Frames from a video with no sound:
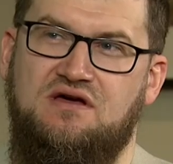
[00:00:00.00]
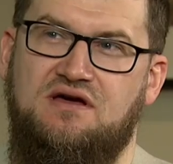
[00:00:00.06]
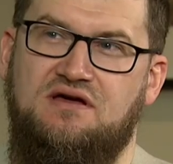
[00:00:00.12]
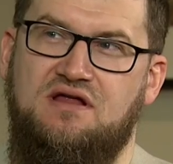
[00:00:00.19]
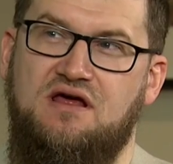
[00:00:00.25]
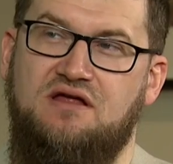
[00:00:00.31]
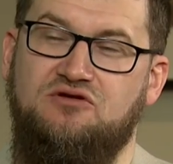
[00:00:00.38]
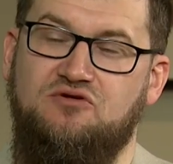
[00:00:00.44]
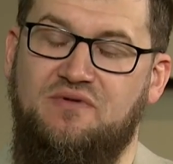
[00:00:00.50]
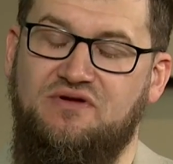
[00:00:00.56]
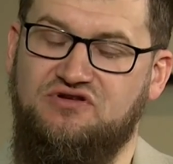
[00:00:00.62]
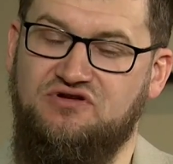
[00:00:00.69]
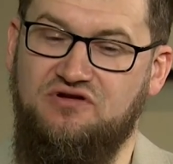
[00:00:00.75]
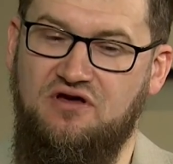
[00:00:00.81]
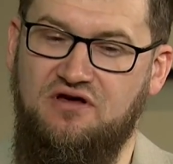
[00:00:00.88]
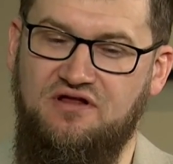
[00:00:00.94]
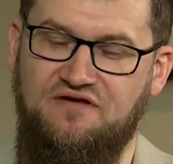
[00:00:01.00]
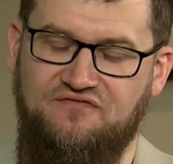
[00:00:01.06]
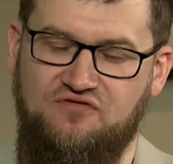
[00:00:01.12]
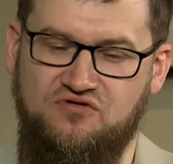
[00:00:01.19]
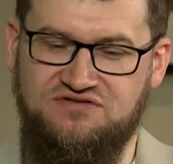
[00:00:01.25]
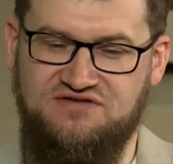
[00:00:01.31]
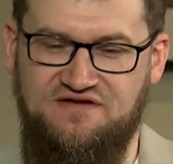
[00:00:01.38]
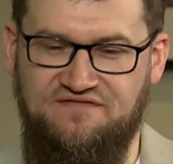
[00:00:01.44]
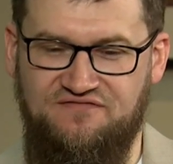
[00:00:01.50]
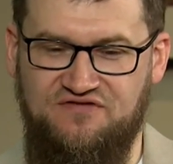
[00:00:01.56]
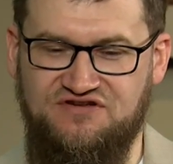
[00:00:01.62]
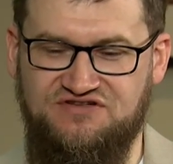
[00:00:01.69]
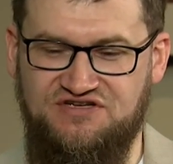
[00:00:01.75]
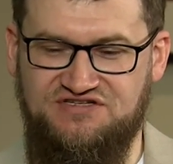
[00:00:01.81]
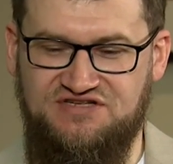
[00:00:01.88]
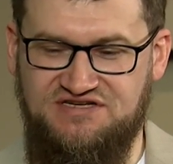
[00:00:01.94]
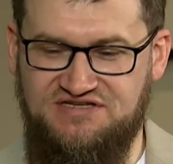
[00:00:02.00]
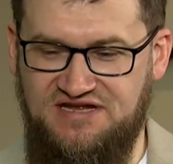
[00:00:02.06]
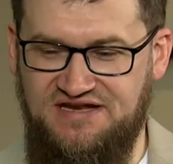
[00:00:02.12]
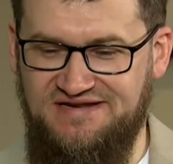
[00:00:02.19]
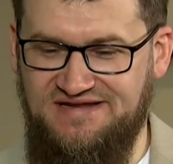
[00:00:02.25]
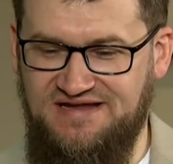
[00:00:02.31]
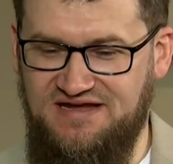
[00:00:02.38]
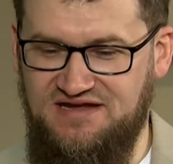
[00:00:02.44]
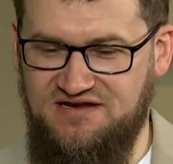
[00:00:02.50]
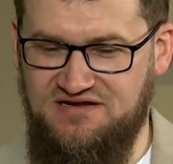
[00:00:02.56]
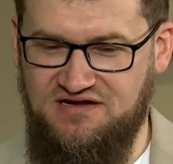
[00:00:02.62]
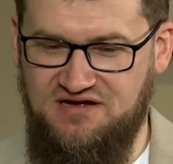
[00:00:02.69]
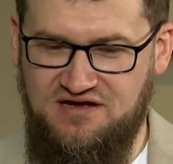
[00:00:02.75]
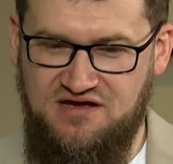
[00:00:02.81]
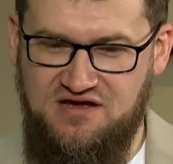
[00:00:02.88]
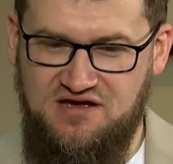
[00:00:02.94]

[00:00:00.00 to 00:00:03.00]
And you mentioned earlier, of course, that verse that says, indeed,